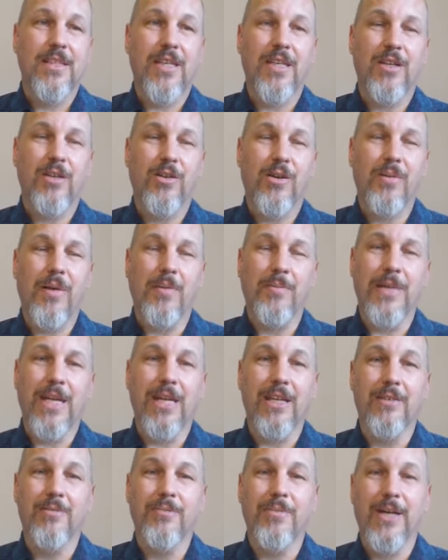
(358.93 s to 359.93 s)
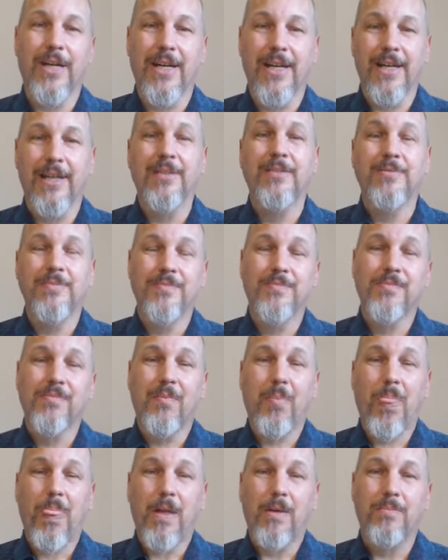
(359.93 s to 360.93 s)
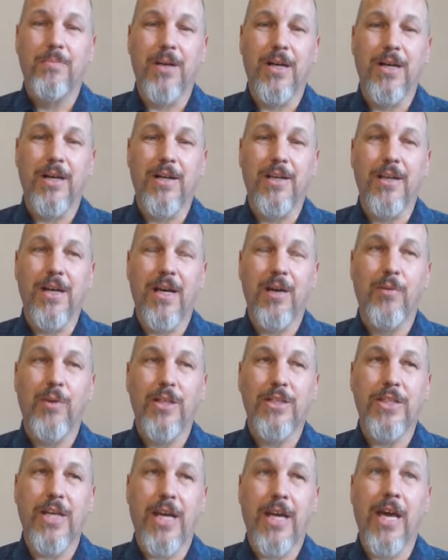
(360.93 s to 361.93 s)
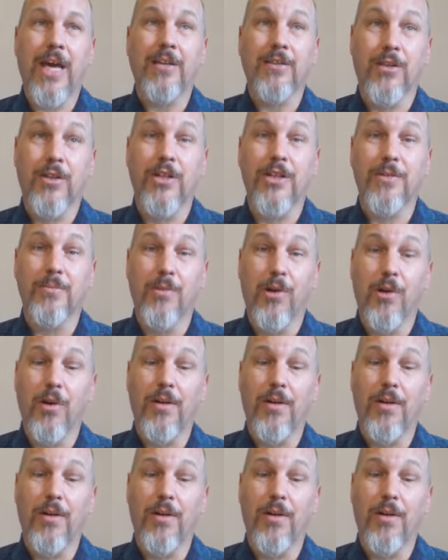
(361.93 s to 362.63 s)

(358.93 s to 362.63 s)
you know, I'm getting by. But I wish I had learned